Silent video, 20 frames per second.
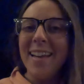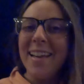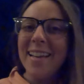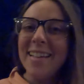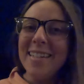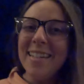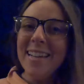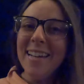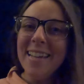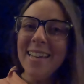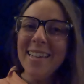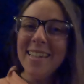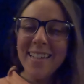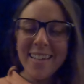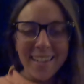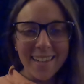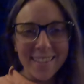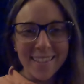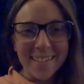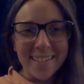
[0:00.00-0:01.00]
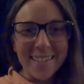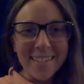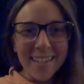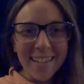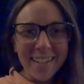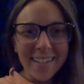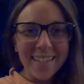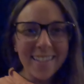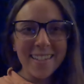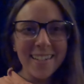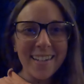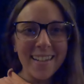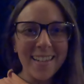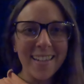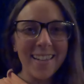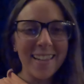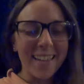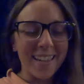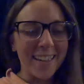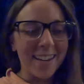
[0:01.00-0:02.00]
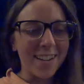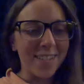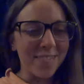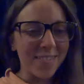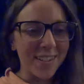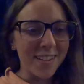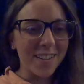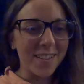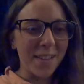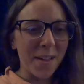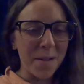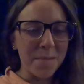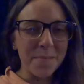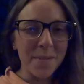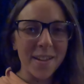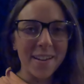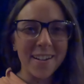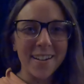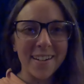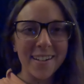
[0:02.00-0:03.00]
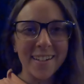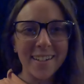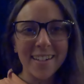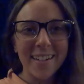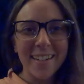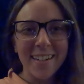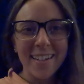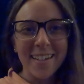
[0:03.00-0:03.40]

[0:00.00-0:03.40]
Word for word: I did it and they're done and I feel a lot better